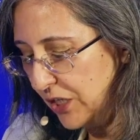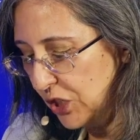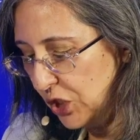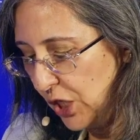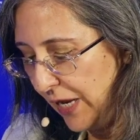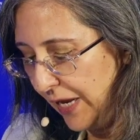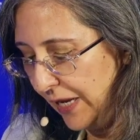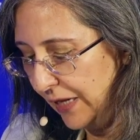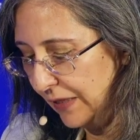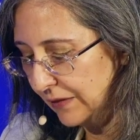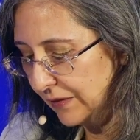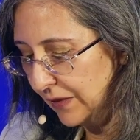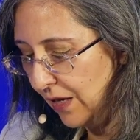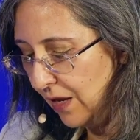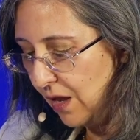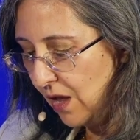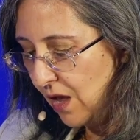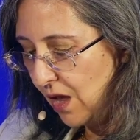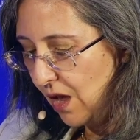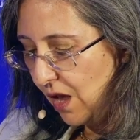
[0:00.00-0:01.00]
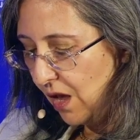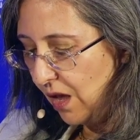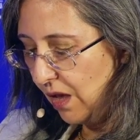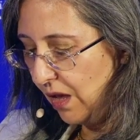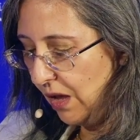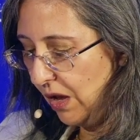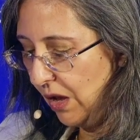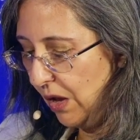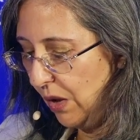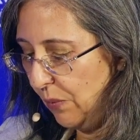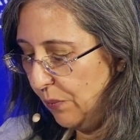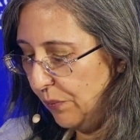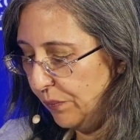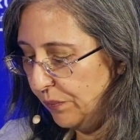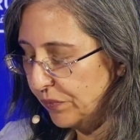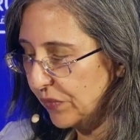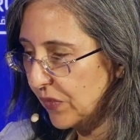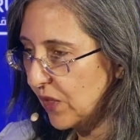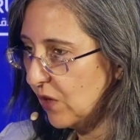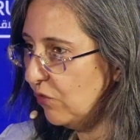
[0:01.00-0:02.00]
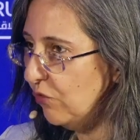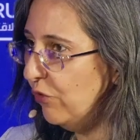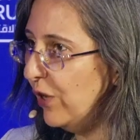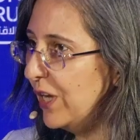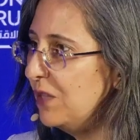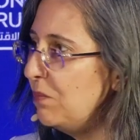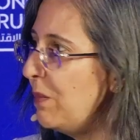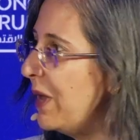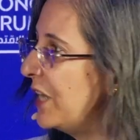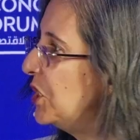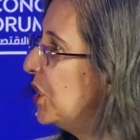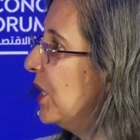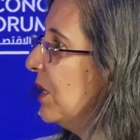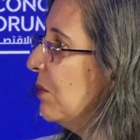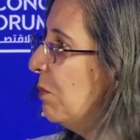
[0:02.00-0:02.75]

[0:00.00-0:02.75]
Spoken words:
chain, freight matching